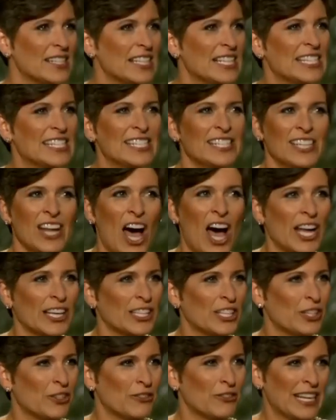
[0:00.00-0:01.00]
is
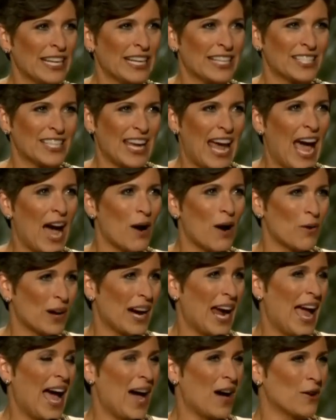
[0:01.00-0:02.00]
not unique to
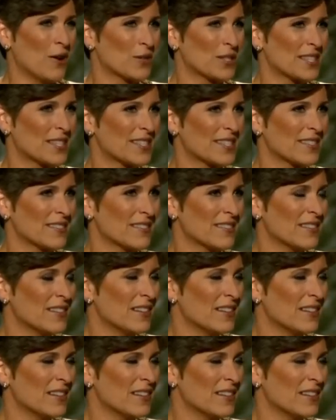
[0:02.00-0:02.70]
our house.